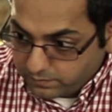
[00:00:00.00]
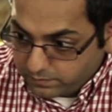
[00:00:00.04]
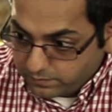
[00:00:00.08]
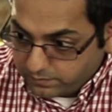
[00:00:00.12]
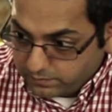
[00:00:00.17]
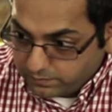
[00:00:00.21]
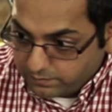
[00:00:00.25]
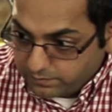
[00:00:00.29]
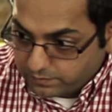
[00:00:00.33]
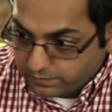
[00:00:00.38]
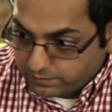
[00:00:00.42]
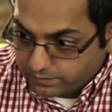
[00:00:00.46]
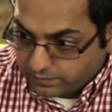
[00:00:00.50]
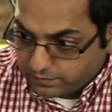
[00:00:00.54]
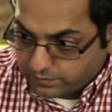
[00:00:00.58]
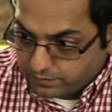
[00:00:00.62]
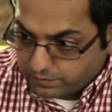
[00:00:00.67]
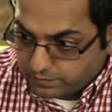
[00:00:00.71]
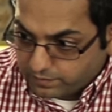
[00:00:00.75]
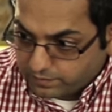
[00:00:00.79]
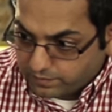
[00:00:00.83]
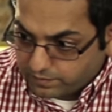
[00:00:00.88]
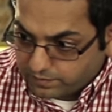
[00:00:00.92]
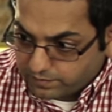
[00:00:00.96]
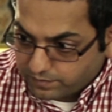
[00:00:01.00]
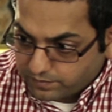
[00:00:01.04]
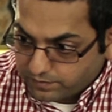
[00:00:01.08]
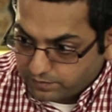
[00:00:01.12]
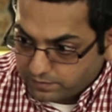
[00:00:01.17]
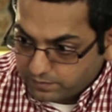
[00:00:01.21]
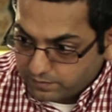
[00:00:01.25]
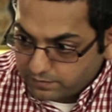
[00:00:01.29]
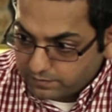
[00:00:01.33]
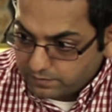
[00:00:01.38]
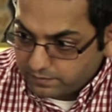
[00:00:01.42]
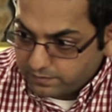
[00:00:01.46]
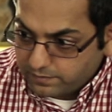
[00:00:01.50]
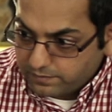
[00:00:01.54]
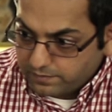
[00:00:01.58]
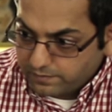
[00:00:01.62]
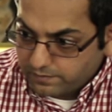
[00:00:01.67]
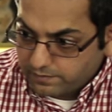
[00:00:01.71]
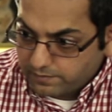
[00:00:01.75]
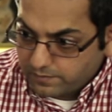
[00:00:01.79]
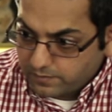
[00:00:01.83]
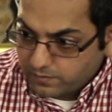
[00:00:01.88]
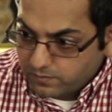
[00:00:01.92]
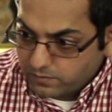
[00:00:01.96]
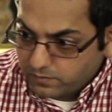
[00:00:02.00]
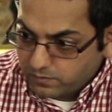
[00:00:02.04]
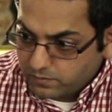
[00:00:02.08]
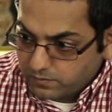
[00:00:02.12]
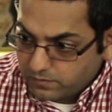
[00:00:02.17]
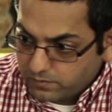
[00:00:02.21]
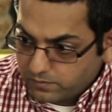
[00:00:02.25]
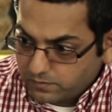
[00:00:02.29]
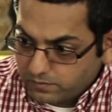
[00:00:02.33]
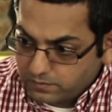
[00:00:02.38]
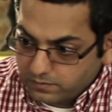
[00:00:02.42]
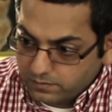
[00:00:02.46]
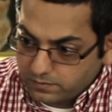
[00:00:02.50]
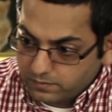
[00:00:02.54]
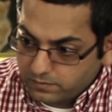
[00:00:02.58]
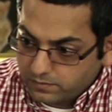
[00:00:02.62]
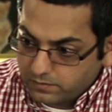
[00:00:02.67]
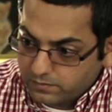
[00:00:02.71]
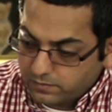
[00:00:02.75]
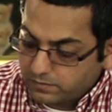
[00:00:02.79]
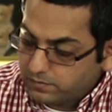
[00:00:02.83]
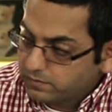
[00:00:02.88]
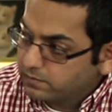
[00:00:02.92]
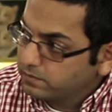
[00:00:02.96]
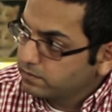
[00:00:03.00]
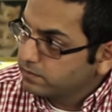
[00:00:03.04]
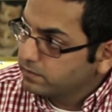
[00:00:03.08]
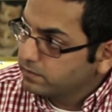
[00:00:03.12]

No words are spoken by the person on screen.